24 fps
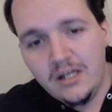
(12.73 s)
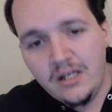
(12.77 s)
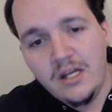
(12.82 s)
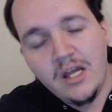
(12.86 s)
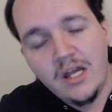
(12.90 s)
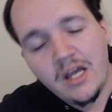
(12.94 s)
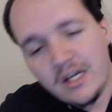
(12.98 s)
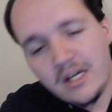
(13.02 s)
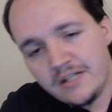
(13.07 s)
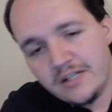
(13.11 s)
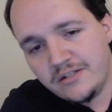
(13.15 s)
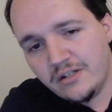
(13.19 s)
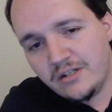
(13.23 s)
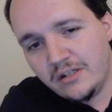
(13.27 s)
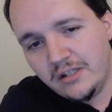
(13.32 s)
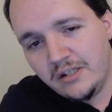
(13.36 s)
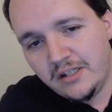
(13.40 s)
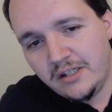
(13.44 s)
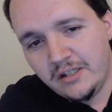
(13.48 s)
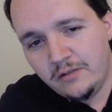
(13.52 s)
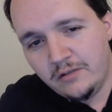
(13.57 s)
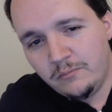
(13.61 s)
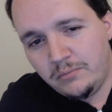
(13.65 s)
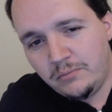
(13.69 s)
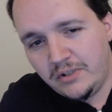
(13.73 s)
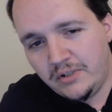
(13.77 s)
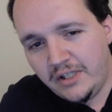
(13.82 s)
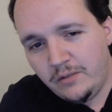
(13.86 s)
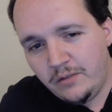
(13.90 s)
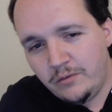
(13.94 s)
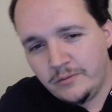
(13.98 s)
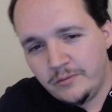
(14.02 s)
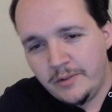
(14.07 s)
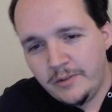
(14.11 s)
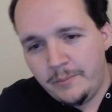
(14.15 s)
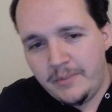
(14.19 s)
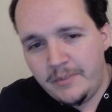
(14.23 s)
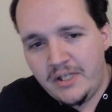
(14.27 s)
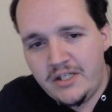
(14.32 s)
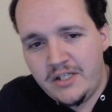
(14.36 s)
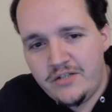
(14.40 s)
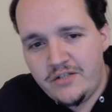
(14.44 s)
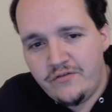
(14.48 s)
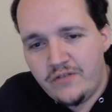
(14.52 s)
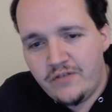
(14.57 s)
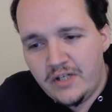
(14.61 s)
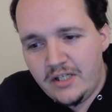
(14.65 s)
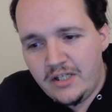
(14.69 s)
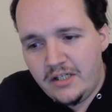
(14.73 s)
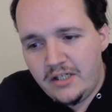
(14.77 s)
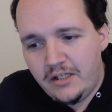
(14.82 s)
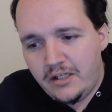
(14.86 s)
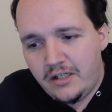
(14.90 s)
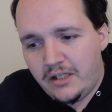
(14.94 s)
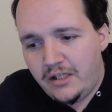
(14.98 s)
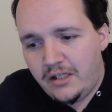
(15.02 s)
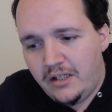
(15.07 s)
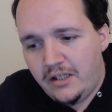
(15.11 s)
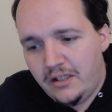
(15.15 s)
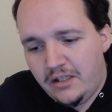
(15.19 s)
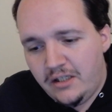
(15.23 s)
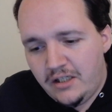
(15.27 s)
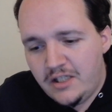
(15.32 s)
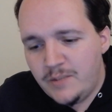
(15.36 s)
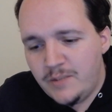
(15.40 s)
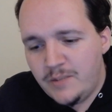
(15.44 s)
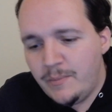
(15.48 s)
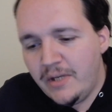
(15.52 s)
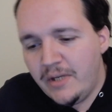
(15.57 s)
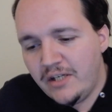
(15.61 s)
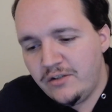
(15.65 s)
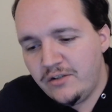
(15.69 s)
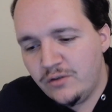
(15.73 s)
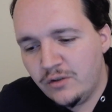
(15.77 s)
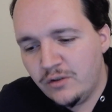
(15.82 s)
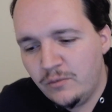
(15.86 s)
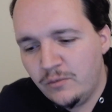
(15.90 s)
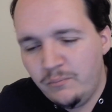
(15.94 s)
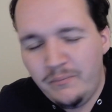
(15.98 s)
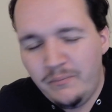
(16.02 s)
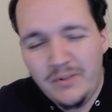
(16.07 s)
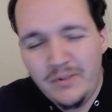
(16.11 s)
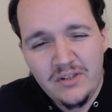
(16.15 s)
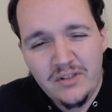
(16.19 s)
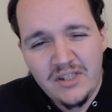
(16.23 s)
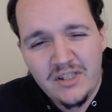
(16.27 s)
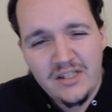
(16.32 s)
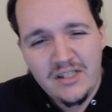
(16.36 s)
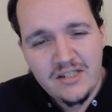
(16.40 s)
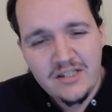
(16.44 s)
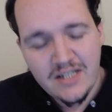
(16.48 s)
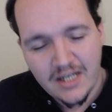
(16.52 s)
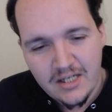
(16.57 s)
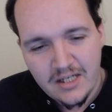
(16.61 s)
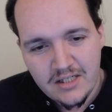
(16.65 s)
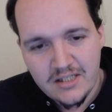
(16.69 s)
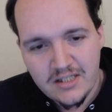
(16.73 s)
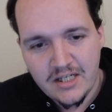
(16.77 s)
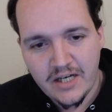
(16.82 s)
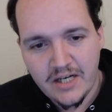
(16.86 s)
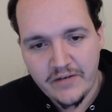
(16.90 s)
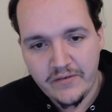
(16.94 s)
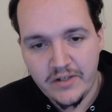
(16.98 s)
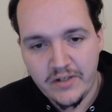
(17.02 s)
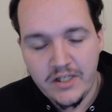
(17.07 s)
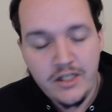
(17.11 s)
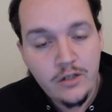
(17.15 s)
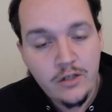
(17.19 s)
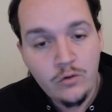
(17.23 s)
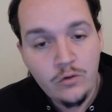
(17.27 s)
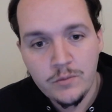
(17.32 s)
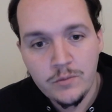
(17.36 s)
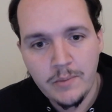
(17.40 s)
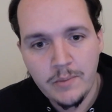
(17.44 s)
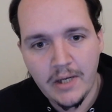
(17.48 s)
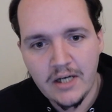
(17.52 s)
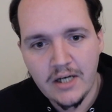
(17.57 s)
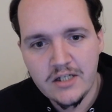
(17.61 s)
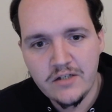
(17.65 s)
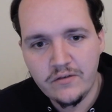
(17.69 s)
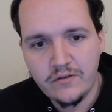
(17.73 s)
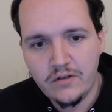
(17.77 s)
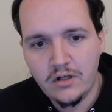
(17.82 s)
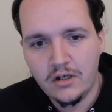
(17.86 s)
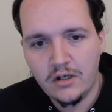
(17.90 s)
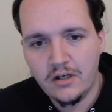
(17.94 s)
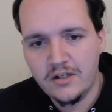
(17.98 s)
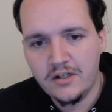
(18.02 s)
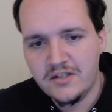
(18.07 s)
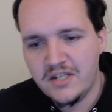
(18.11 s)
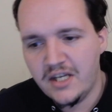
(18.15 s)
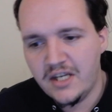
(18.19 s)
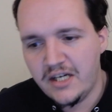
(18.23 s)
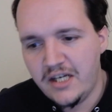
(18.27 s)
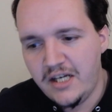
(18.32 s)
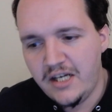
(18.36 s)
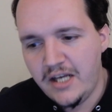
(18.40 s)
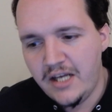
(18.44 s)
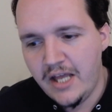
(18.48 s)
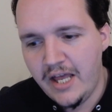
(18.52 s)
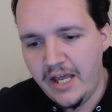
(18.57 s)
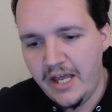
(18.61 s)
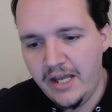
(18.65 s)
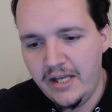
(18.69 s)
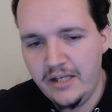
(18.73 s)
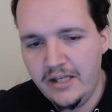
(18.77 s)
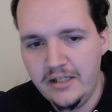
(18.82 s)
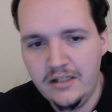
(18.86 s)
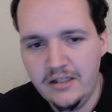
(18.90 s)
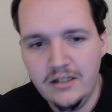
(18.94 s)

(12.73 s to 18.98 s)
I started out playing with my best friend in his bedroom, building decks out of a huge box of cards that he had.